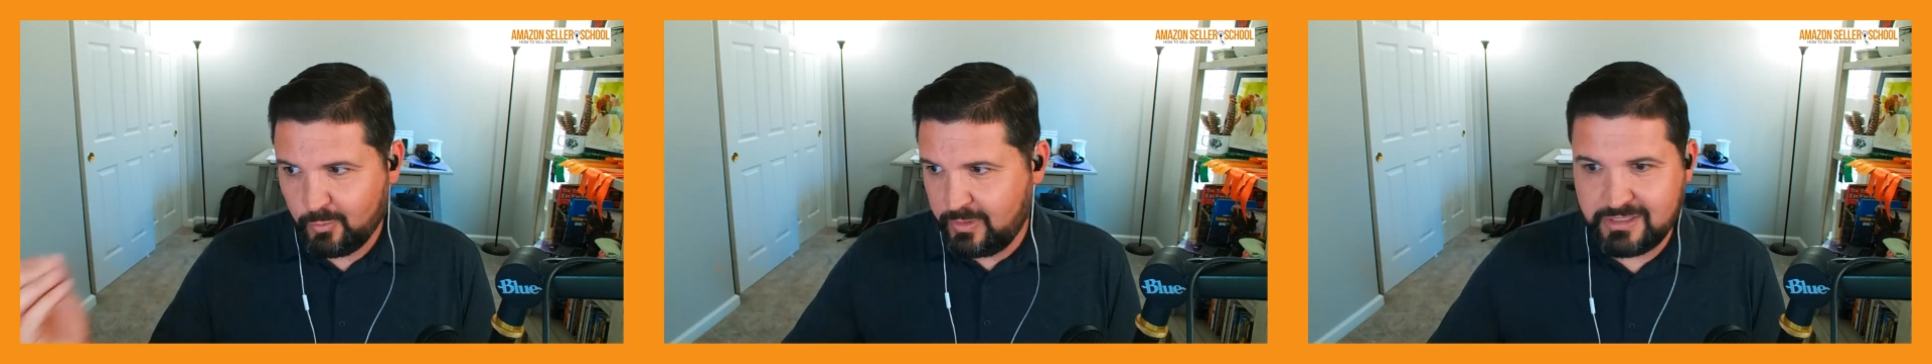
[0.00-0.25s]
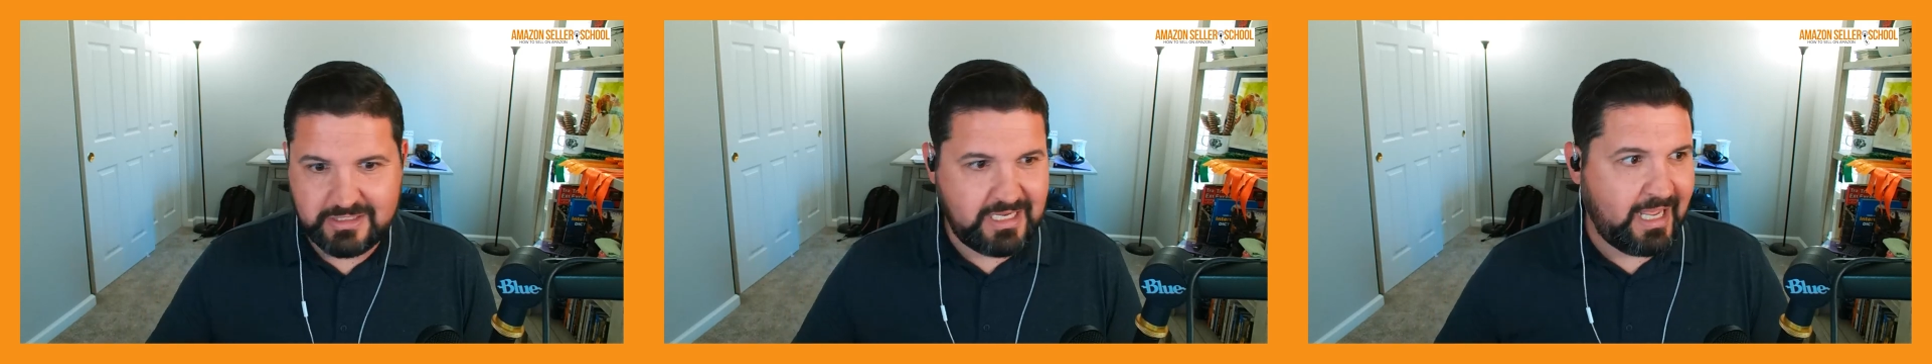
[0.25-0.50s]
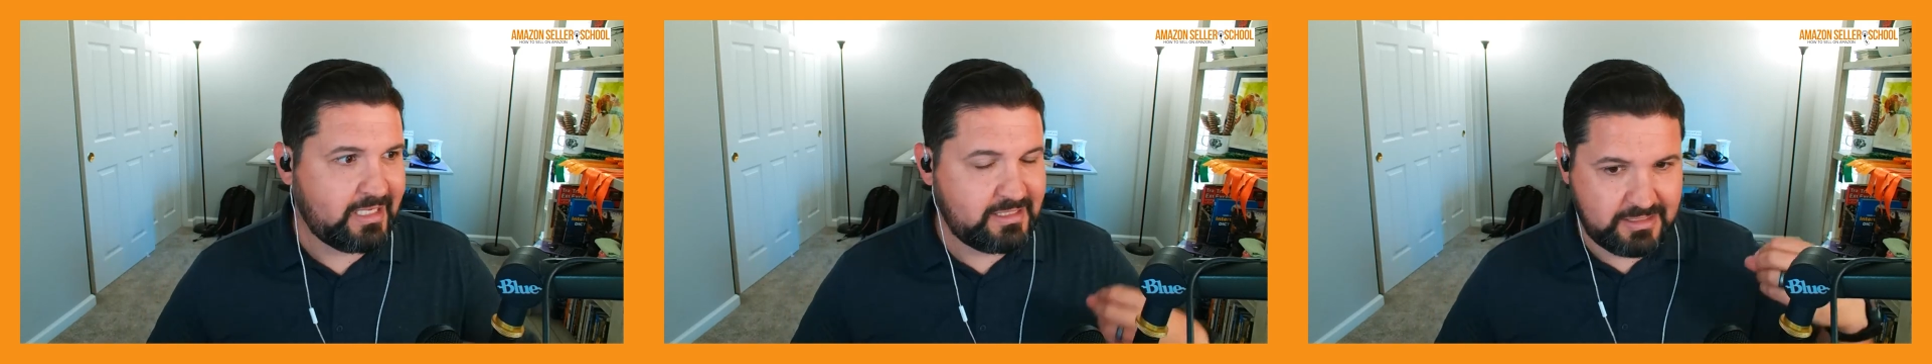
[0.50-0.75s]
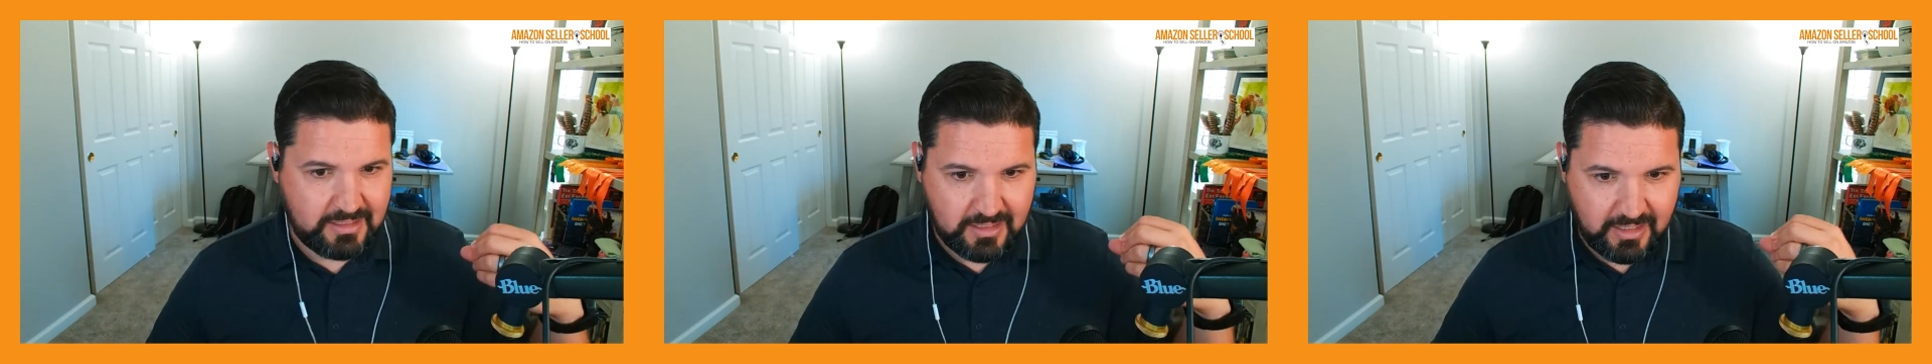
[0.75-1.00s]
written
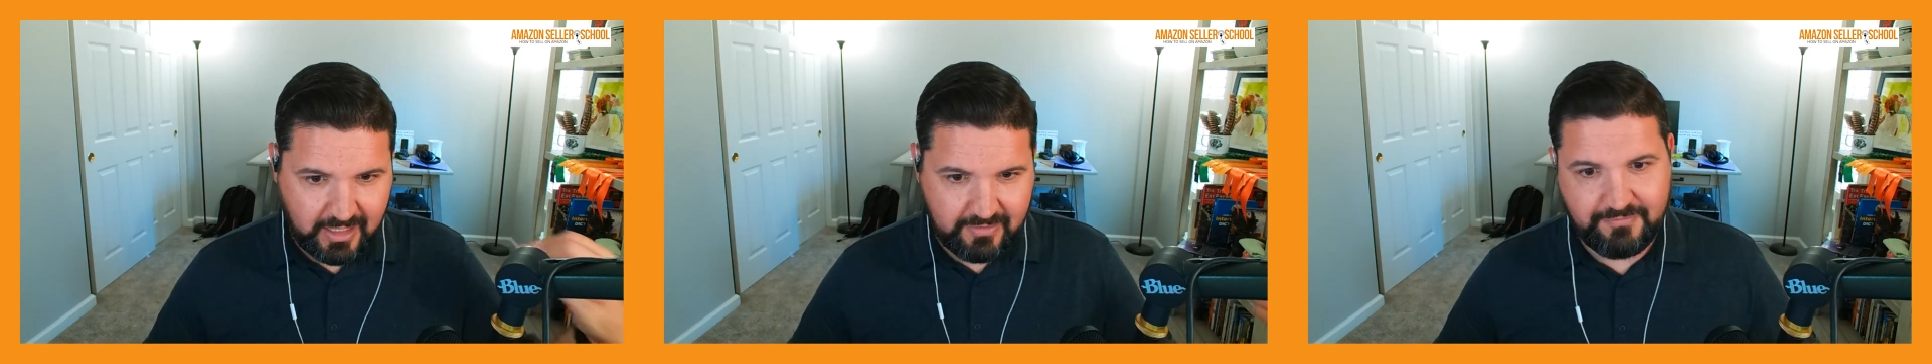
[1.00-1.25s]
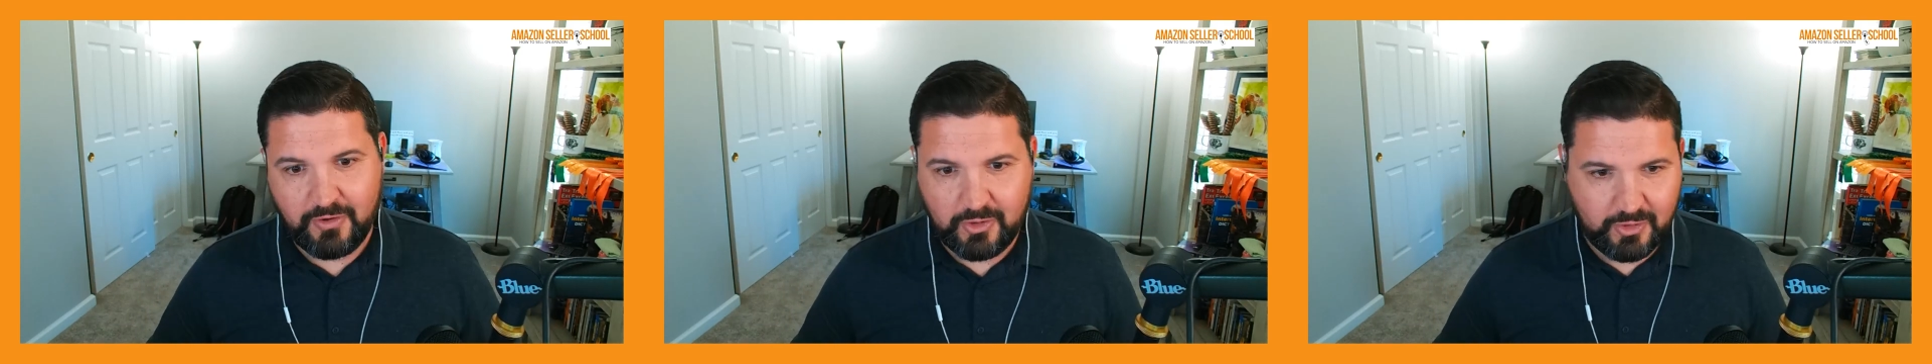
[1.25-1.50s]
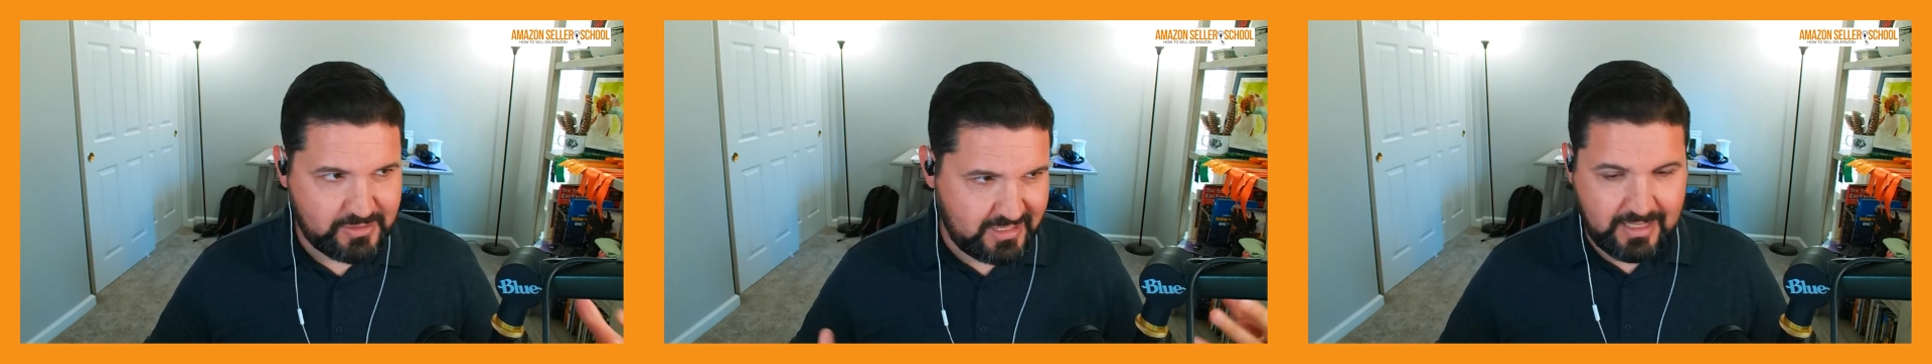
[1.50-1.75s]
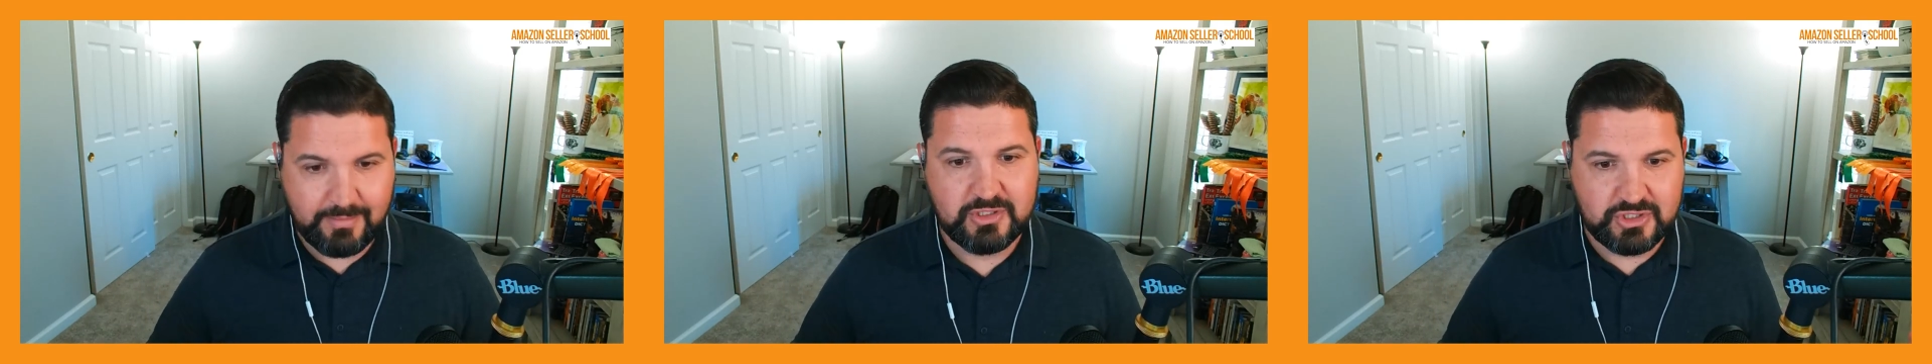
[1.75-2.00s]
text and photos
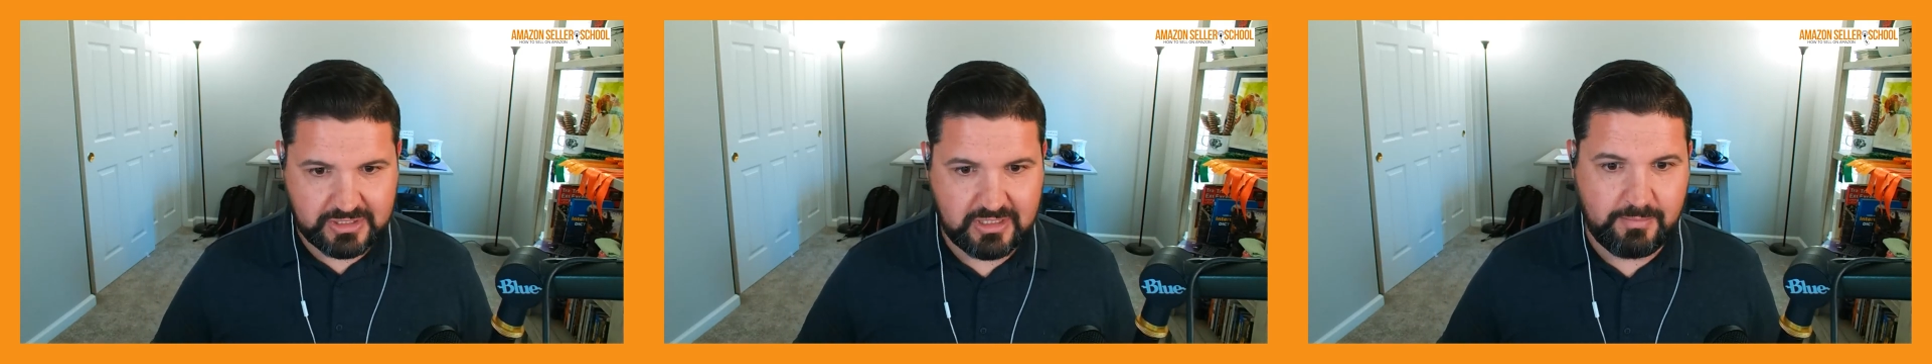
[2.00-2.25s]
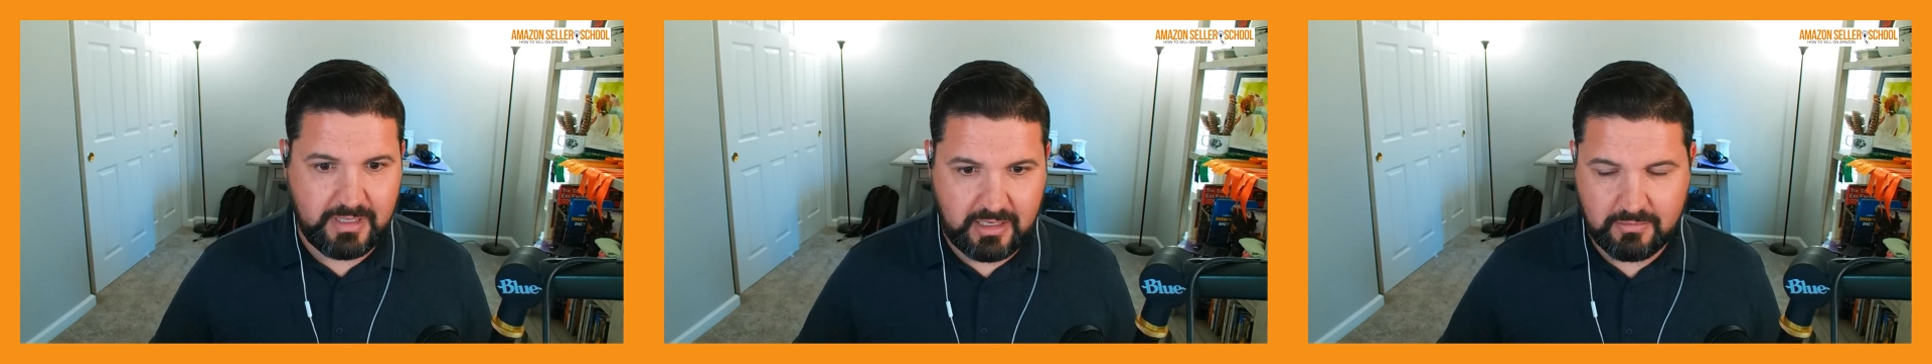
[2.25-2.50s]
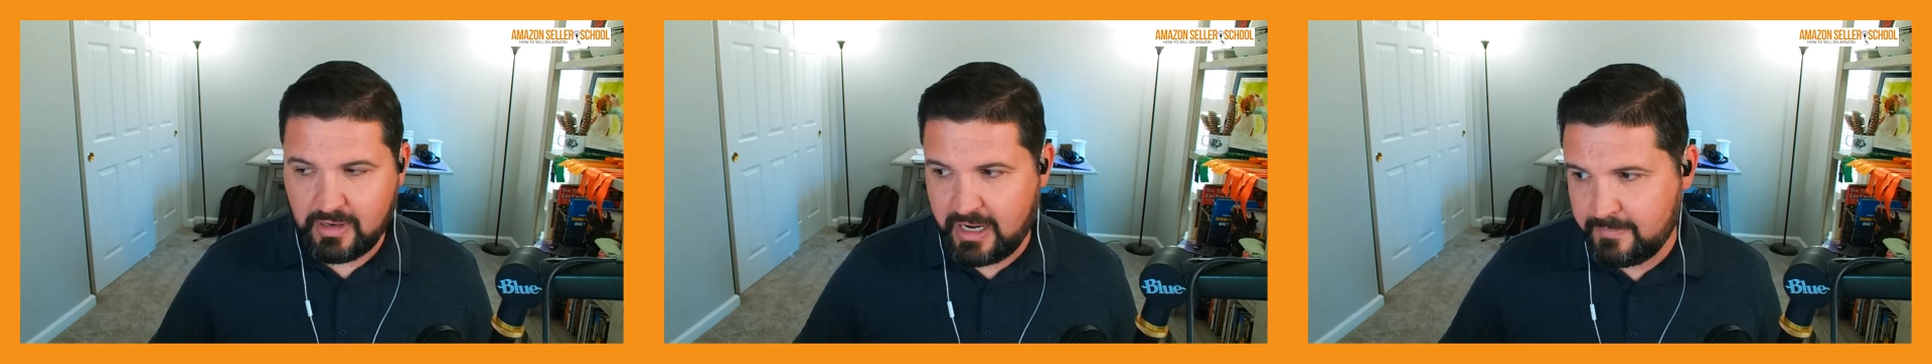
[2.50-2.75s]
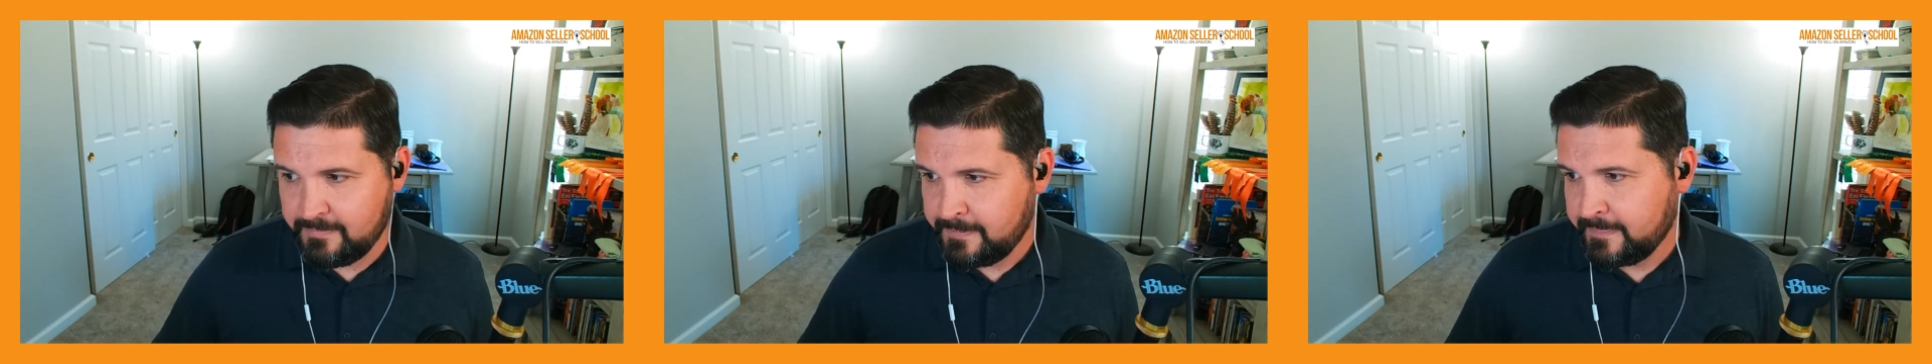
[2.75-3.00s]
and images can be, right?